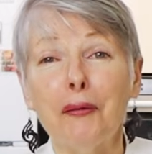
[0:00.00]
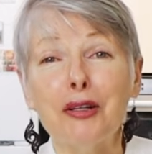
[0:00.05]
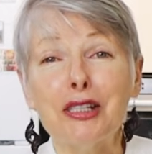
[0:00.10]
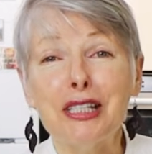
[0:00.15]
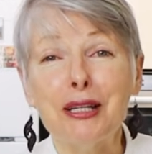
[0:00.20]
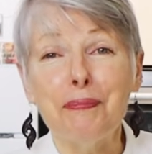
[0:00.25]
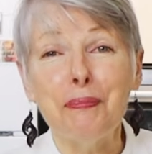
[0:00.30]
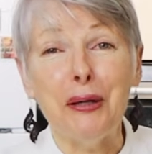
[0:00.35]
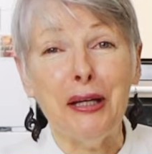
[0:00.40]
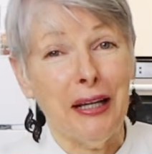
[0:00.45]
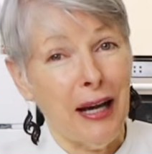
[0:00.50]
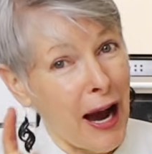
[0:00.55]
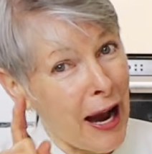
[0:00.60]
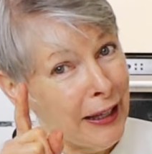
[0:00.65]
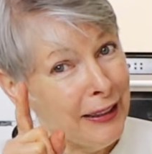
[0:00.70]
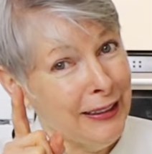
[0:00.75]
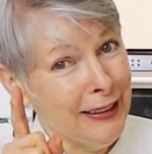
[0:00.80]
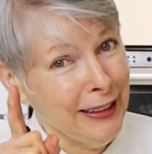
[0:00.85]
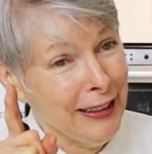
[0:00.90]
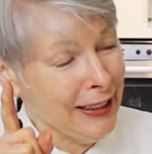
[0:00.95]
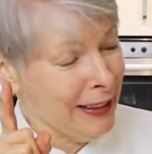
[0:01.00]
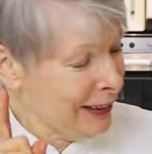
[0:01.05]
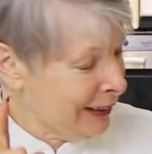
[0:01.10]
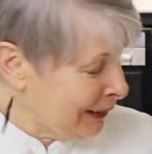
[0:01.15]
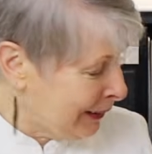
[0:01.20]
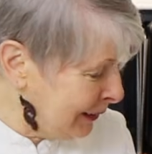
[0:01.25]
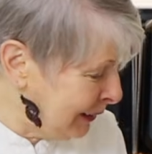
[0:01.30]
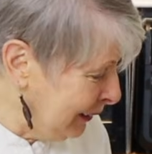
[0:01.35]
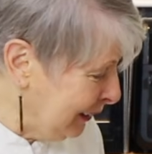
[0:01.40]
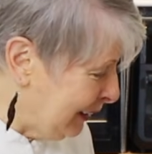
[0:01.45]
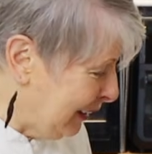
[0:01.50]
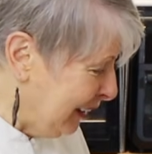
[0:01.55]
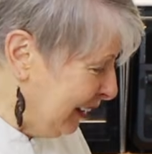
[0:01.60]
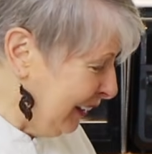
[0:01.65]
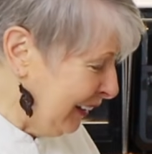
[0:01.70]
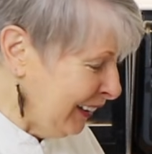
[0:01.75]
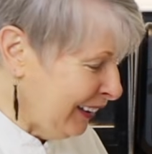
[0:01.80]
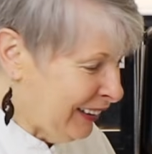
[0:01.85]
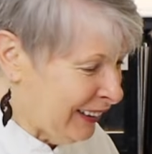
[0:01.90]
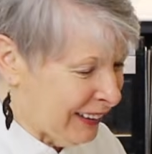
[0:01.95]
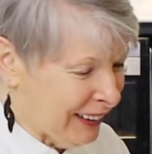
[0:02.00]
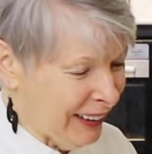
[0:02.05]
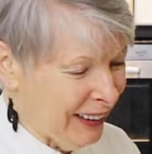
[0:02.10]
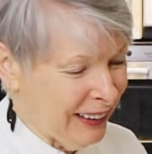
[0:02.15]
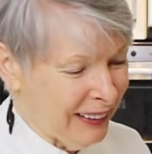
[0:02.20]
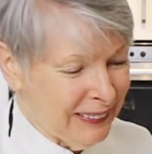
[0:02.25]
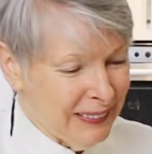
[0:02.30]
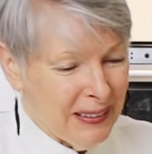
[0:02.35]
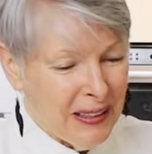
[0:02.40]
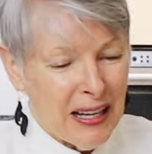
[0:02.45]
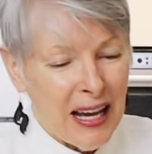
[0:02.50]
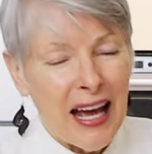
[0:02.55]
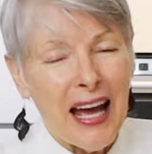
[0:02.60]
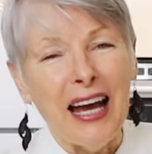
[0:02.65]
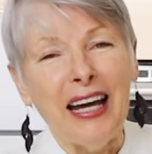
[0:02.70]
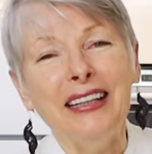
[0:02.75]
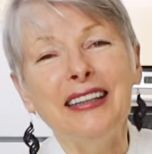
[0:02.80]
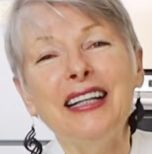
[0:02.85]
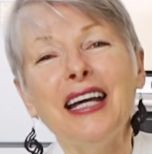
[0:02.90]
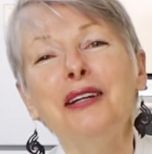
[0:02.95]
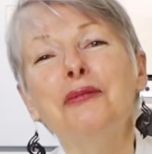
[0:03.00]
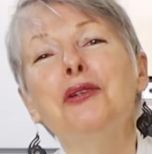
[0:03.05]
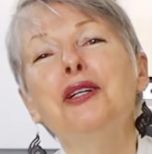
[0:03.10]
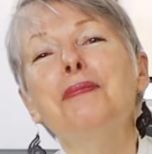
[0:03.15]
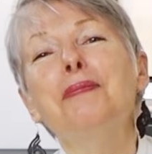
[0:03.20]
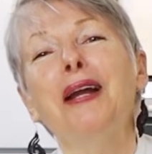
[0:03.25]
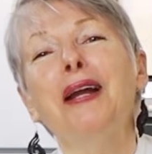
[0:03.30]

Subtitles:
recipe. I didn't. And then we